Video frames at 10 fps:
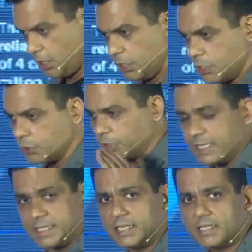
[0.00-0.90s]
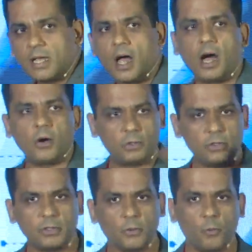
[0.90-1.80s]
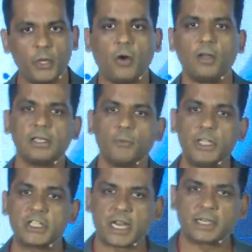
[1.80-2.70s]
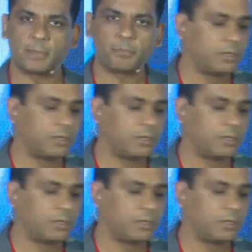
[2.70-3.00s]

So this is how we stack up